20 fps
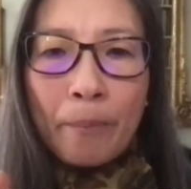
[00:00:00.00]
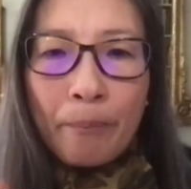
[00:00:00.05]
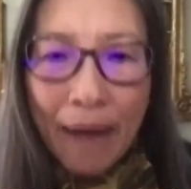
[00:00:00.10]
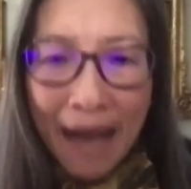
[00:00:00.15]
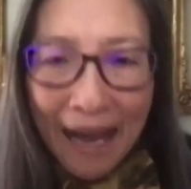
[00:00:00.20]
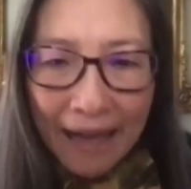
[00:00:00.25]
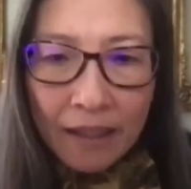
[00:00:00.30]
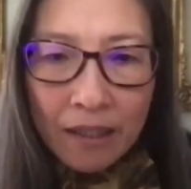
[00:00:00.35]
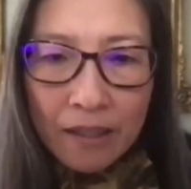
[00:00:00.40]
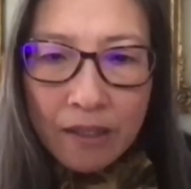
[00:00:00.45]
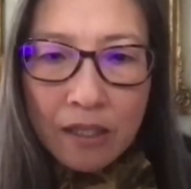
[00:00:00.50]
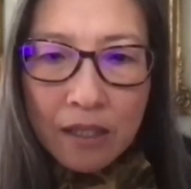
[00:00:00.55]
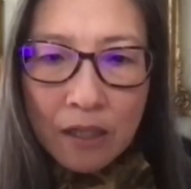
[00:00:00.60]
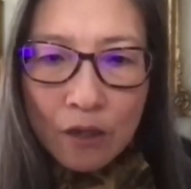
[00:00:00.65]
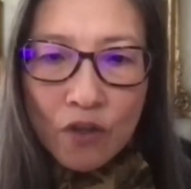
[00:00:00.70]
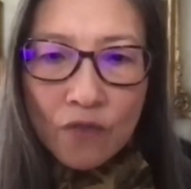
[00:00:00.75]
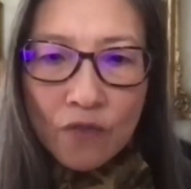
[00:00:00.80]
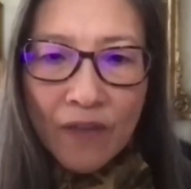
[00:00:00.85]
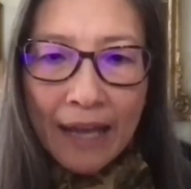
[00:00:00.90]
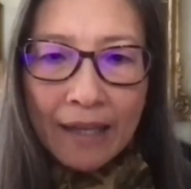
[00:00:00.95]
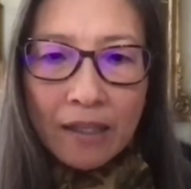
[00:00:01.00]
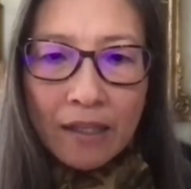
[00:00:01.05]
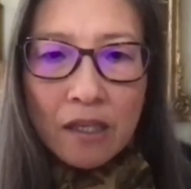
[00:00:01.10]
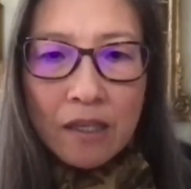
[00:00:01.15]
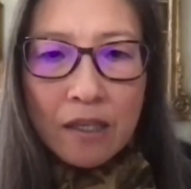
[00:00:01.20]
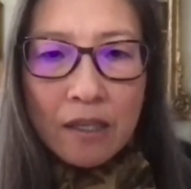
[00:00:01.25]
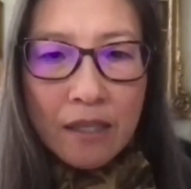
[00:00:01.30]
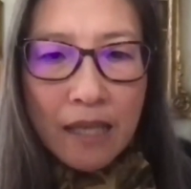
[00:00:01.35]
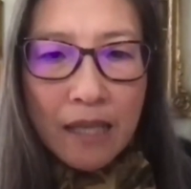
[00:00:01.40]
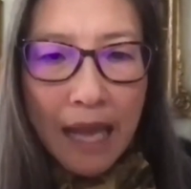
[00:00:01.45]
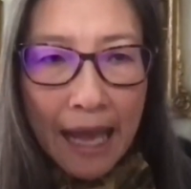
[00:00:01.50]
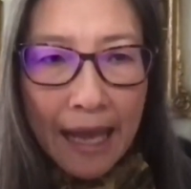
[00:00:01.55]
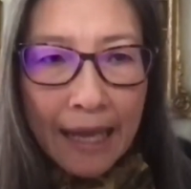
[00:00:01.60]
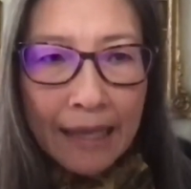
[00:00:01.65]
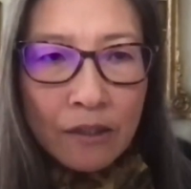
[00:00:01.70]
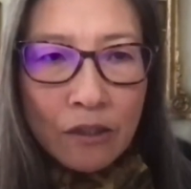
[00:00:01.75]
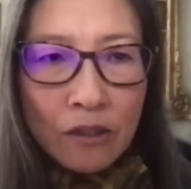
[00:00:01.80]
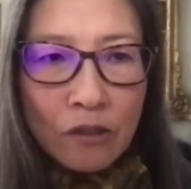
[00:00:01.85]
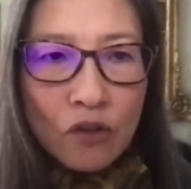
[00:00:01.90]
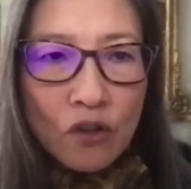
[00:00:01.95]
balance those factors
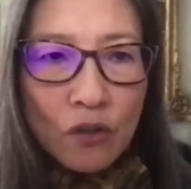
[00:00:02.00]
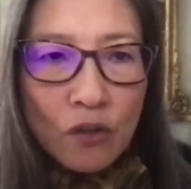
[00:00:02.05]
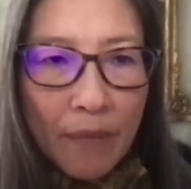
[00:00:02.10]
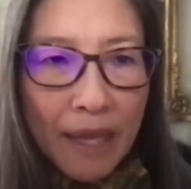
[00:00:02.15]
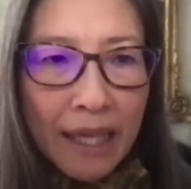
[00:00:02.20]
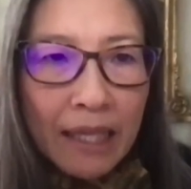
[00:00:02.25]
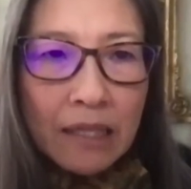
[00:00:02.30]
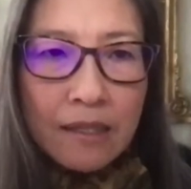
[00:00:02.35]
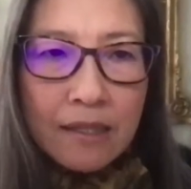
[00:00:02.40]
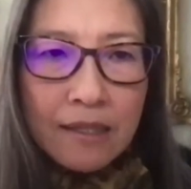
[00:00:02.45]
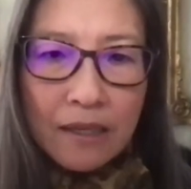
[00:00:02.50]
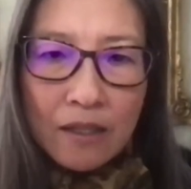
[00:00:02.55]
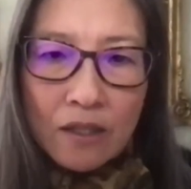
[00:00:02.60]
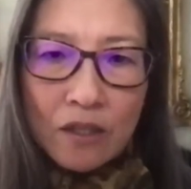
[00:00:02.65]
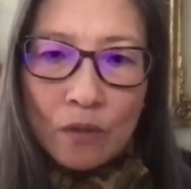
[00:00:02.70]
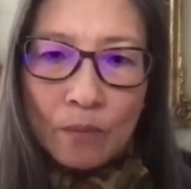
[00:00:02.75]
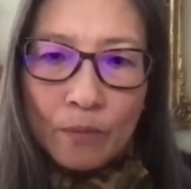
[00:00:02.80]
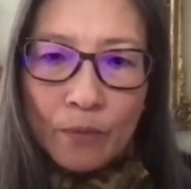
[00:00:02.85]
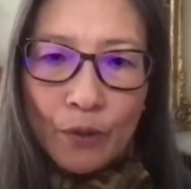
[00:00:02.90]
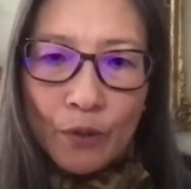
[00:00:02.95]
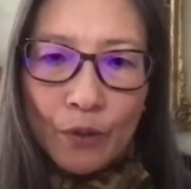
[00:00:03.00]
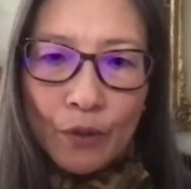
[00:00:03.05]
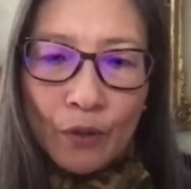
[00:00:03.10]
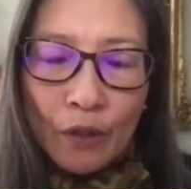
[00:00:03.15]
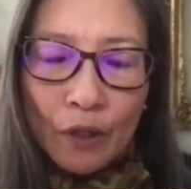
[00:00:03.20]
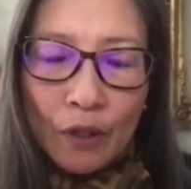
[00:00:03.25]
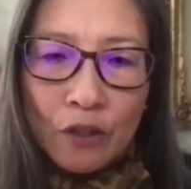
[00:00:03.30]
and to make a sensible